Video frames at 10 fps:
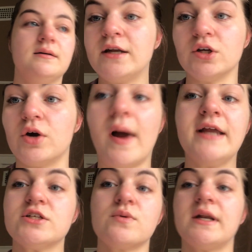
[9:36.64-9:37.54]
I don't know,
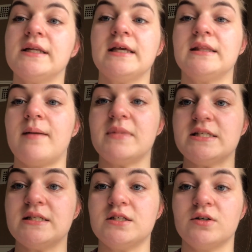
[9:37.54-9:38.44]
I just wanted to get that
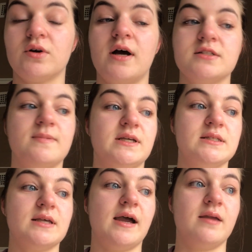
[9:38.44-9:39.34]
message across
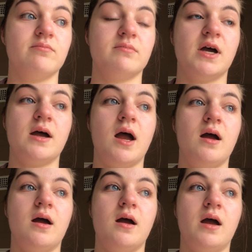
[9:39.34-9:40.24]
because I'm
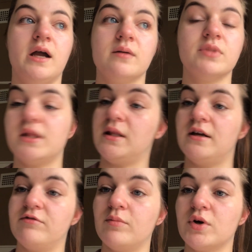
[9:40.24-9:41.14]
a completely
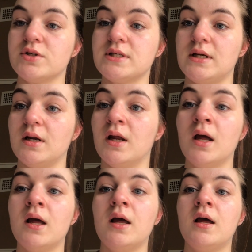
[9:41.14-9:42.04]
different person
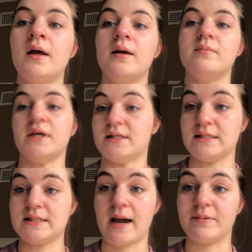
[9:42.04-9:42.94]
because
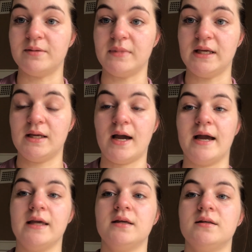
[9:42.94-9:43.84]
this happened to me.
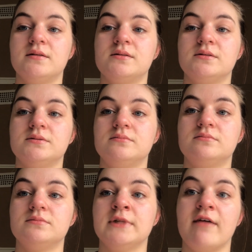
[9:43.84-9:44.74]
I
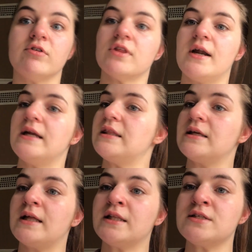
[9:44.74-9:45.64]
never thought
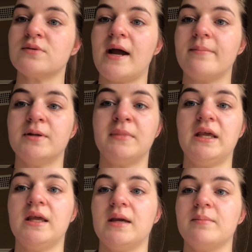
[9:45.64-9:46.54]
anything like this would happen to
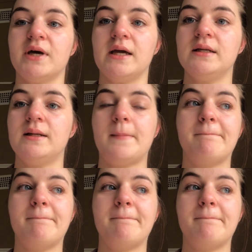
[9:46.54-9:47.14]
me, but